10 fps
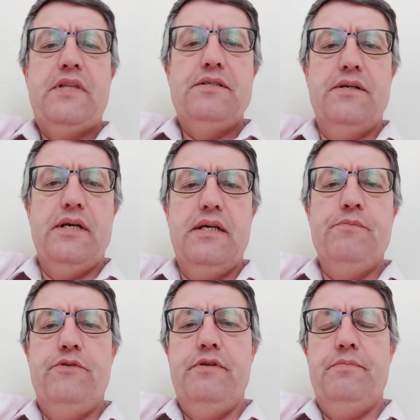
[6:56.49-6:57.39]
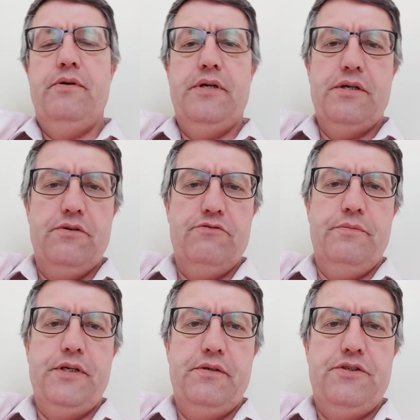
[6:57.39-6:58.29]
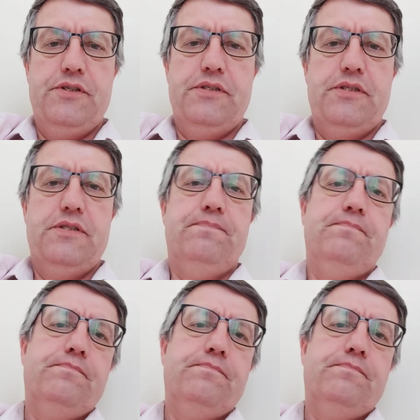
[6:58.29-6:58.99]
So getting more employer contributions.